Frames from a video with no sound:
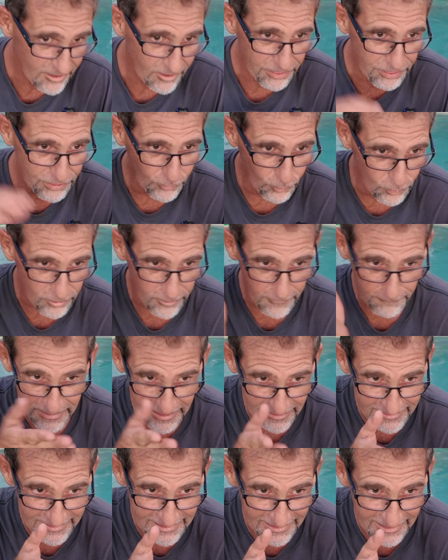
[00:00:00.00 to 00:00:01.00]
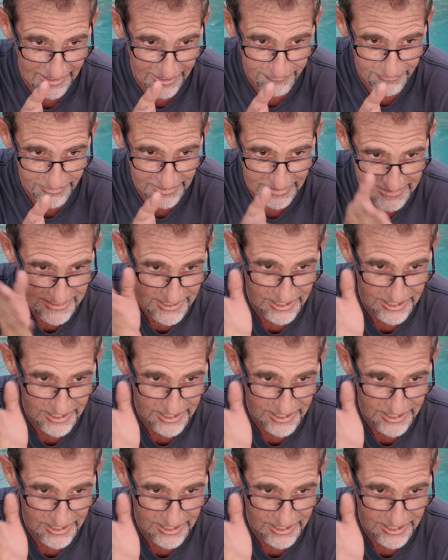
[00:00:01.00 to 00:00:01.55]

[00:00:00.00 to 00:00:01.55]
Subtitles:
I thought I'd be able to get over there